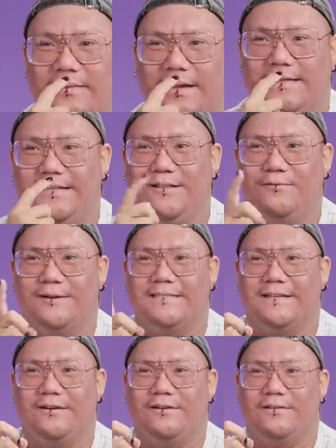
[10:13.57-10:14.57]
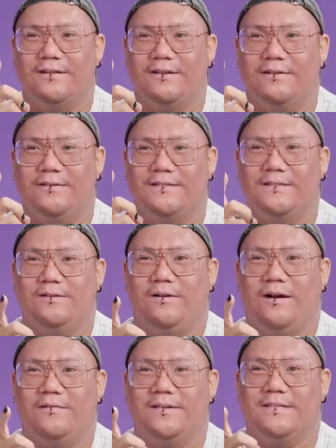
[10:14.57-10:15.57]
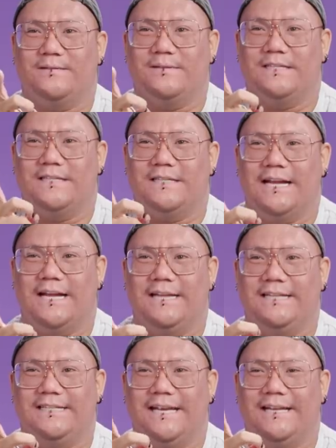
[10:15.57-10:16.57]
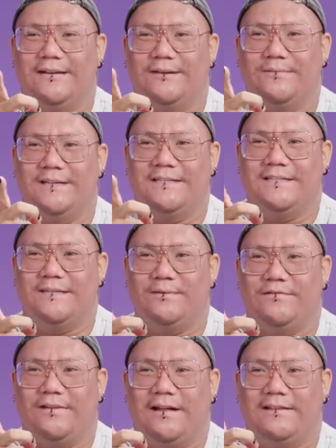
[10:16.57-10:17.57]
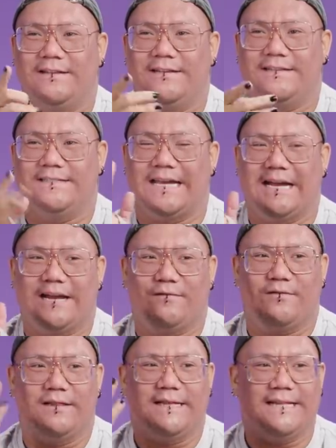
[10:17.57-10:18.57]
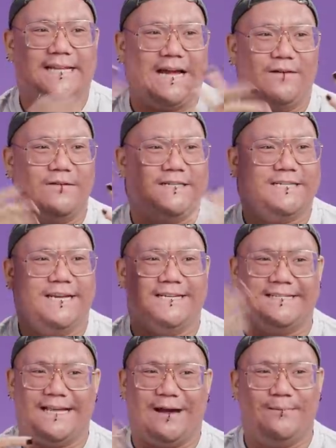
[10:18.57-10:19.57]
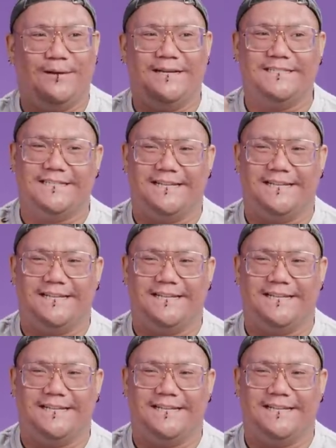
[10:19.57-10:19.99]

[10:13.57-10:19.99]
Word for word: I think the ones that are the so obvious was the Channing Tatum and Jimmy Fallon and Zac Efron. Like they haven't changed that much.